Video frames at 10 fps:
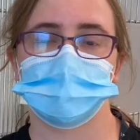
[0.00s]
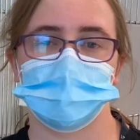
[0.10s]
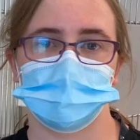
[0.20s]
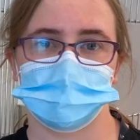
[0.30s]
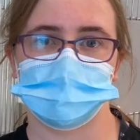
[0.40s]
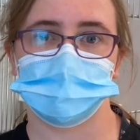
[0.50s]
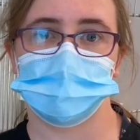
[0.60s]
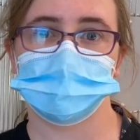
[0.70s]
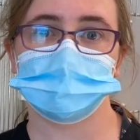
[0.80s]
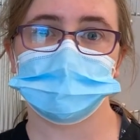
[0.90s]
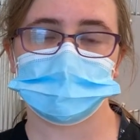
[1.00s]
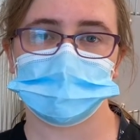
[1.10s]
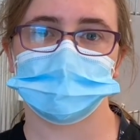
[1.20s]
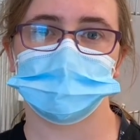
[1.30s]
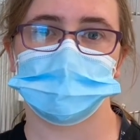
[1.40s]
healthy, and in a
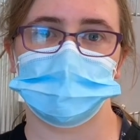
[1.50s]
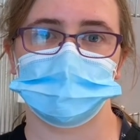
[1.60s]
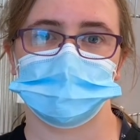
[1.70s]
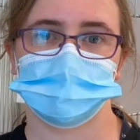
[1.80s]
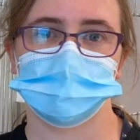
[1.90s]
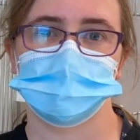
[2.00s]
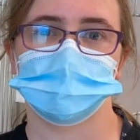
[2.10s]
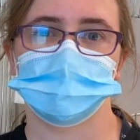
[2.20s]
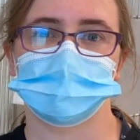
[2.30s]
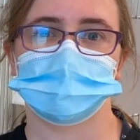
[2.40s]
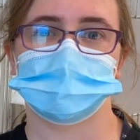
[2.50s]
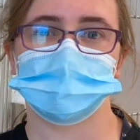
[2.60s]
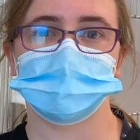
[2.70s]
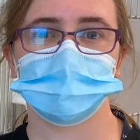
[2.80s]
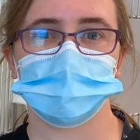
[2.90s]
safe location, we want to
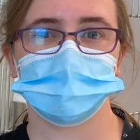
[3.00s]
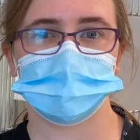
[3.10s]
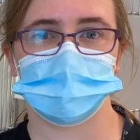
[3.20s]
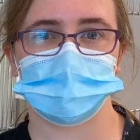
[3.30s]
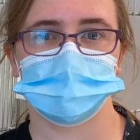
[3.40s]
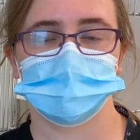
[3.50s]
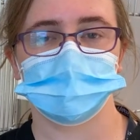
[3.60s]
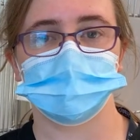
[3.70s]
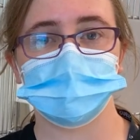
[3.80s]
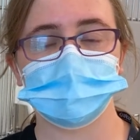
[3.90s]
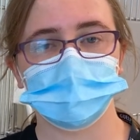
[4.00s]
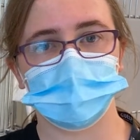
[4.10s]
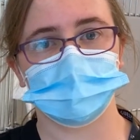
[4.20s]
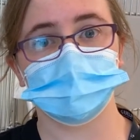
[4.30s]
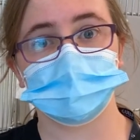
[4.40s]
leave them where we are, feed
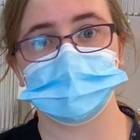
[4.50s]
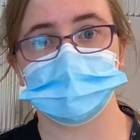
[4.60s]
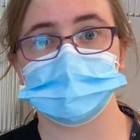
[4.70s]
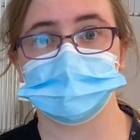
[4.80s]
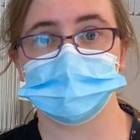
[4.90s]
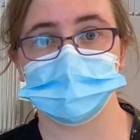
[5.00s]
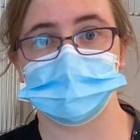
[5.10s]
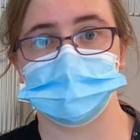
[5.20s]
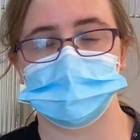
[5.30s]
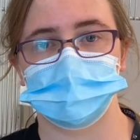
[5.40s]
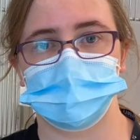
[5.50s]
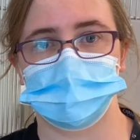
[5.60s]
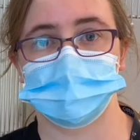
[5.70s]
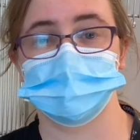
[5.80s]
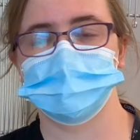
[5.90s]
mom so she doesn't move them
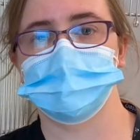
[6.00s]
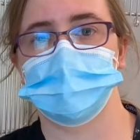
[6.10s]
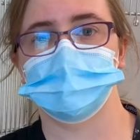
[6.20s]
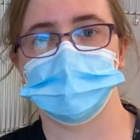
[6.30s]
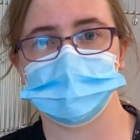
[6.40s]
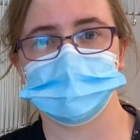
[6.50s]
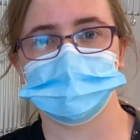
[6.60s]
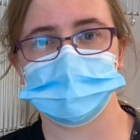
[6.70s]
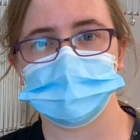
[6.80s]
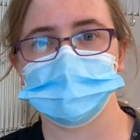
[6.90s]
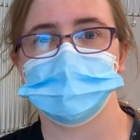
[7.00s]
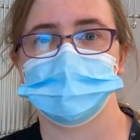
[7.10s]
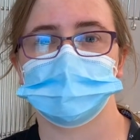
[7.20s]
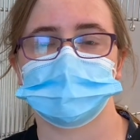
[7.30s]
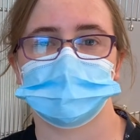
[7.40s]
anywhere, and monitor them
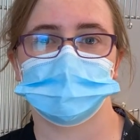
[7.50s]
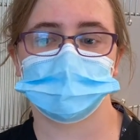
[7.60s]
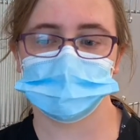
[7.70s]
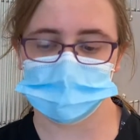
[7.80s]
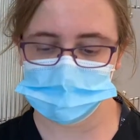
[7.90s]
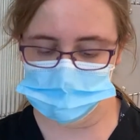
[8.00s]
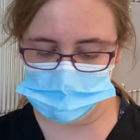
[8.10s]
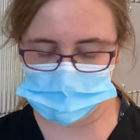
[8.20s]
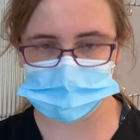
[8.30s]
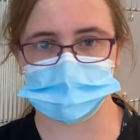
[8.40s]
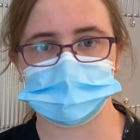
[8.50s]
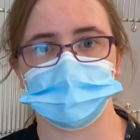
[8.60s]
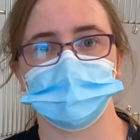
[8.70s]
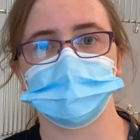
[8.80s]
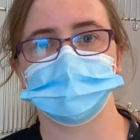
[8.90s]
until we can bring the
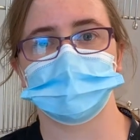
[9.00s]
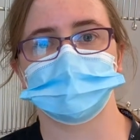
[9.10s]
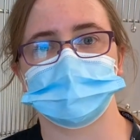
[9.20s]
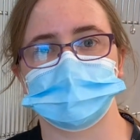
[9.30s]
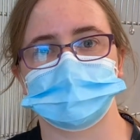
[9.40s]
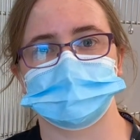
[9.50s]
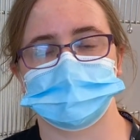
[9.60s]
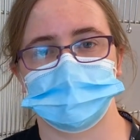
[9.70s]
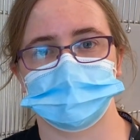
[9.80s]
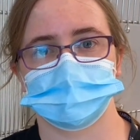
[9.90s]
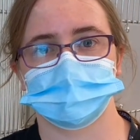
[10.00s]
whole family in together.